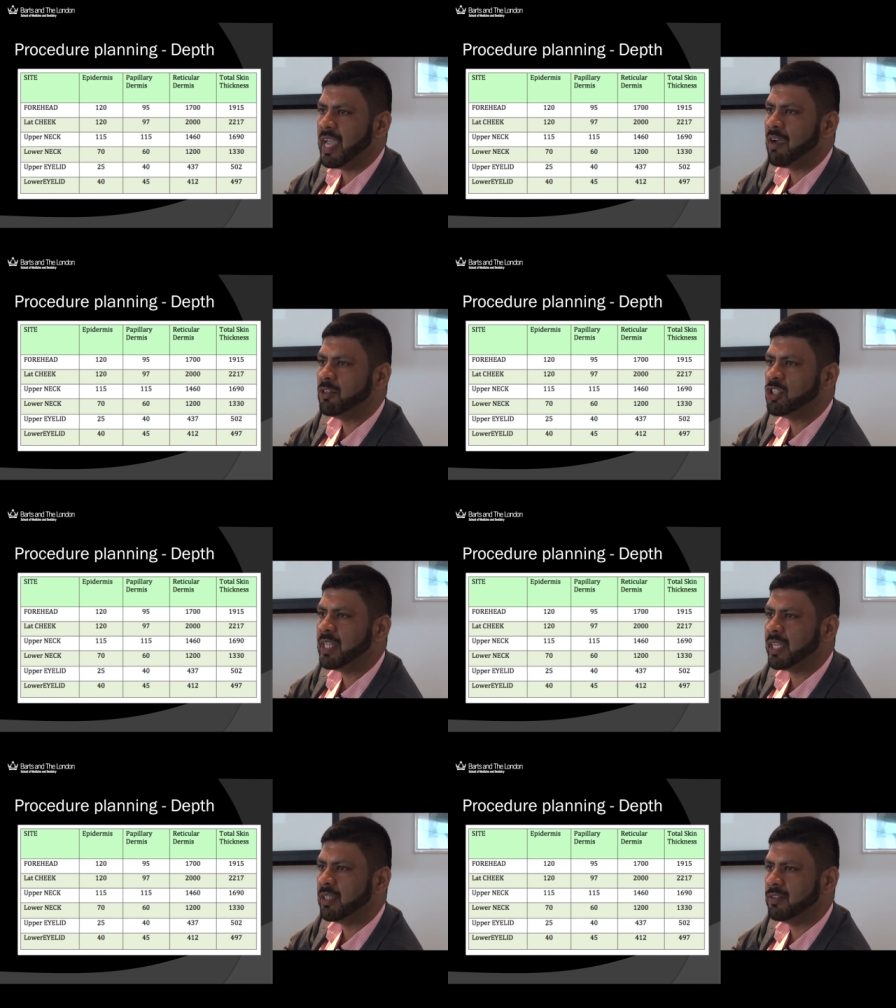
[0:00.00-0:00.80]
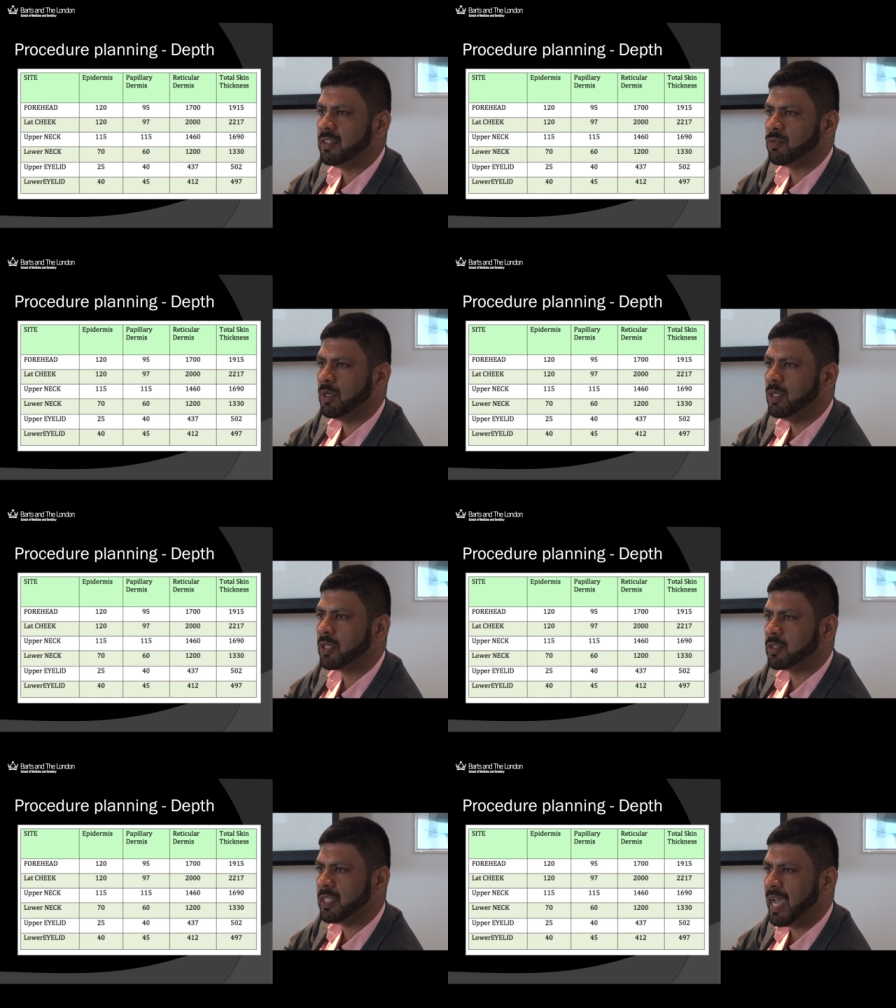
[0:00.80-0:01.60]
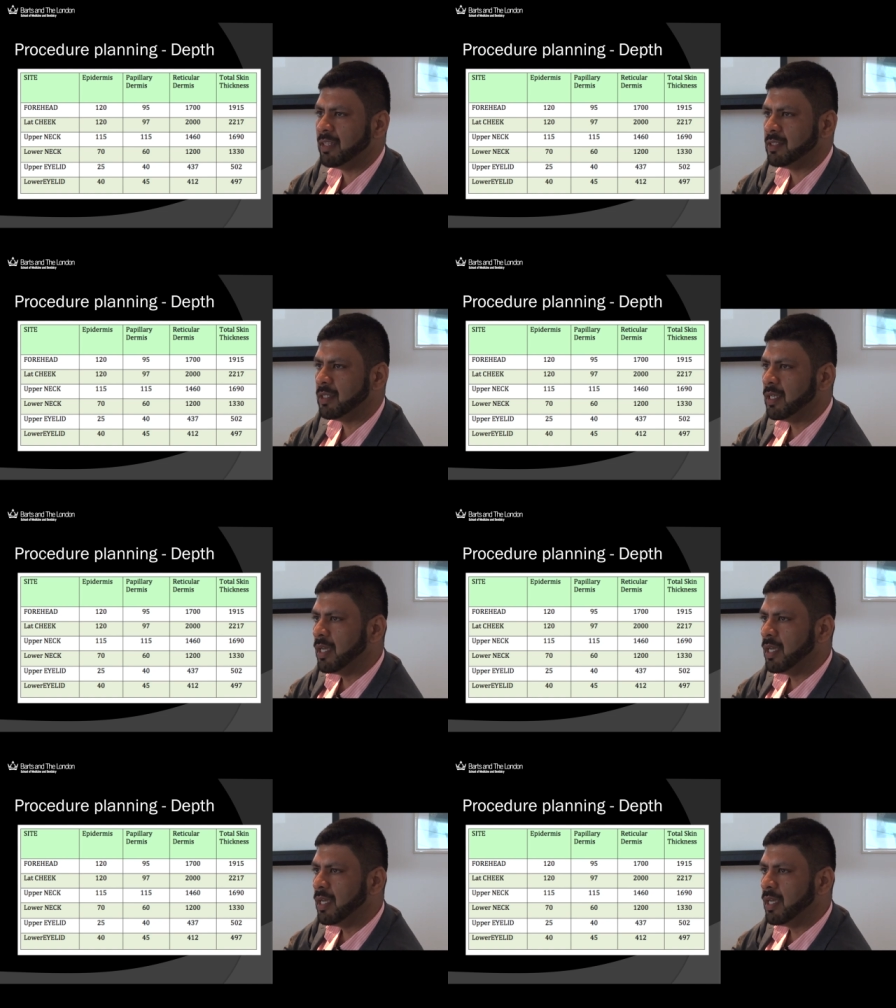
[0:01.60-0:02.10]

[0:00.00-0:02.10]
the average thicknesses were looked at.